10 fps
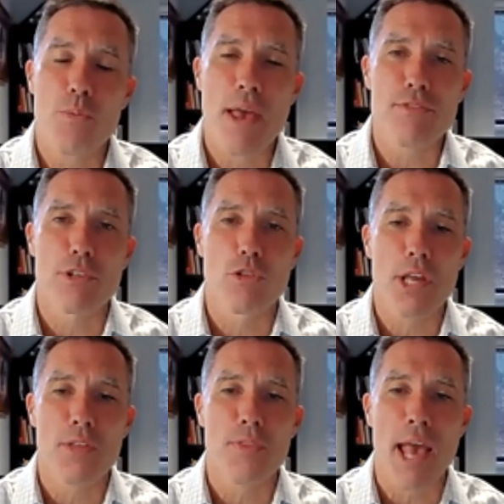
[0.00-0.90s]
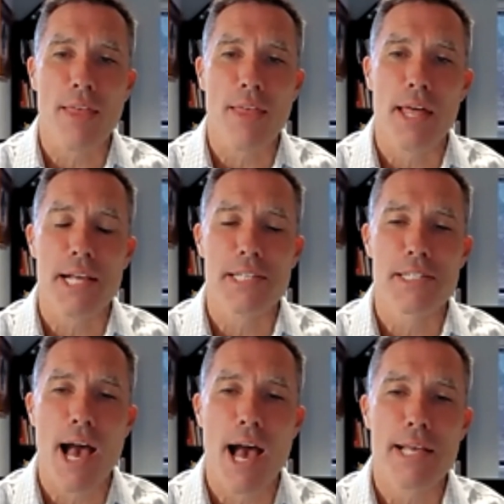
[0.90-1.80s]
I think we have to look at the
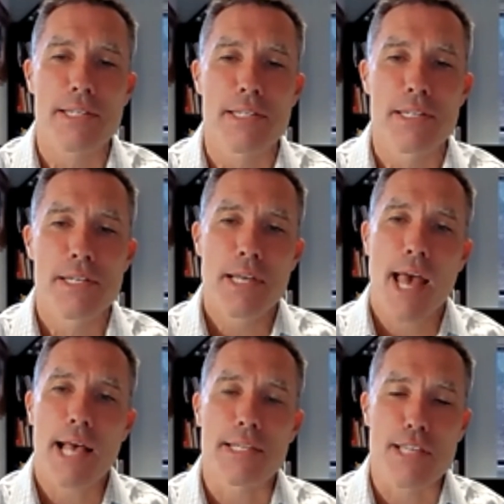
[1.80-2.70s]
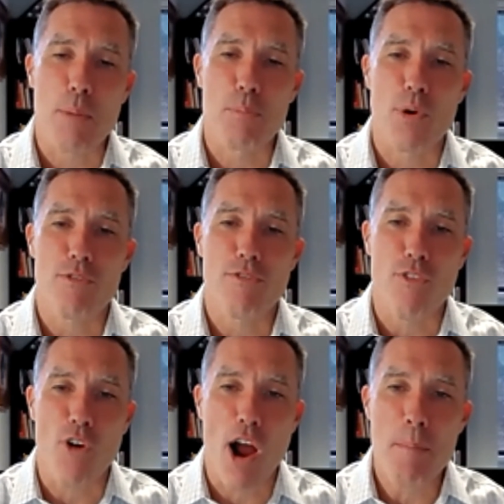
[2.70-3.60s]
athletics not as separate
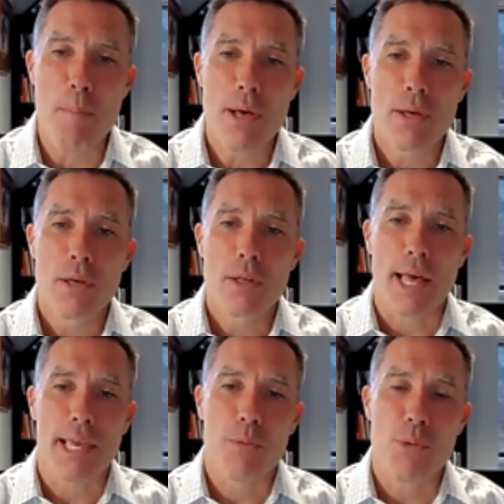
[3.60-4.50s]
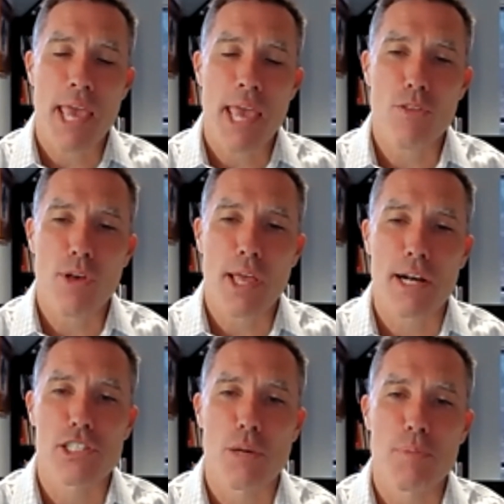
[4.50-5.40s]
from, like, we can't look at
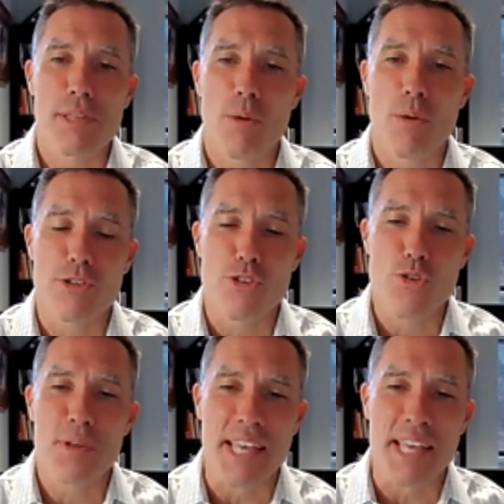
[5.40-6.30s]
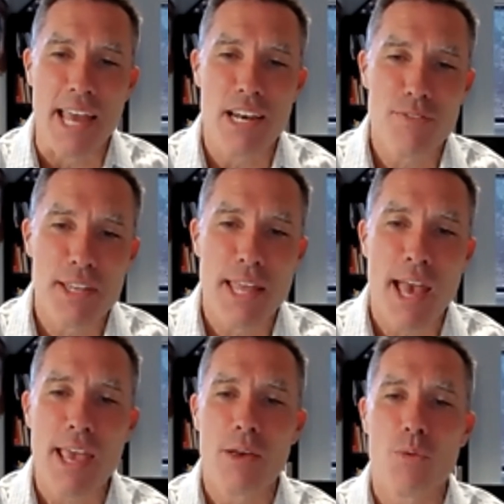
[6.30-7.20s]
it as something that we do at the end of the
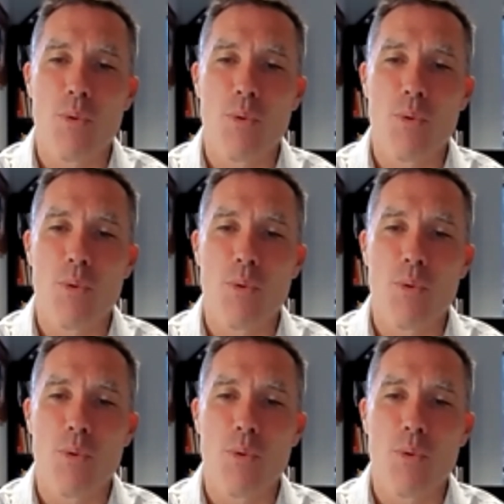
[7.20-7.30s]
day.